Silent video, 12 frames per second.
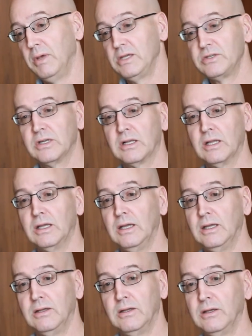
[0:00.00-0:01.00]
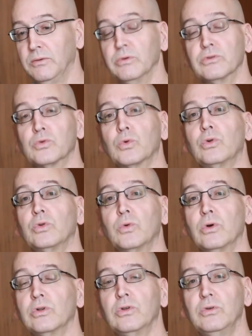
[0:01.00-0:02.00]
basically it was World
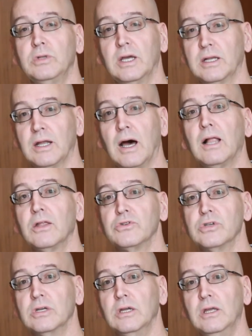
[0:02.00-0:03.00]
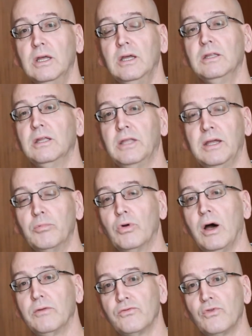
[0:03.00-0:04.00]
War II technology that they
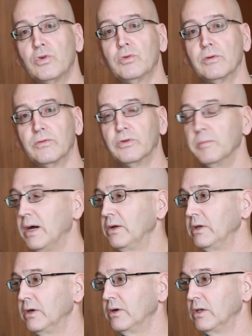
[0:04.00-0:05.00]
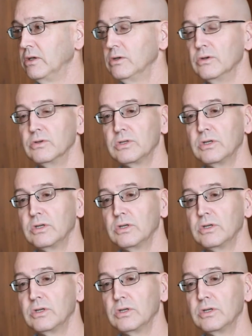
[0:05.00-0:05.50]
brought forward for mm-hmm. mountaineering use.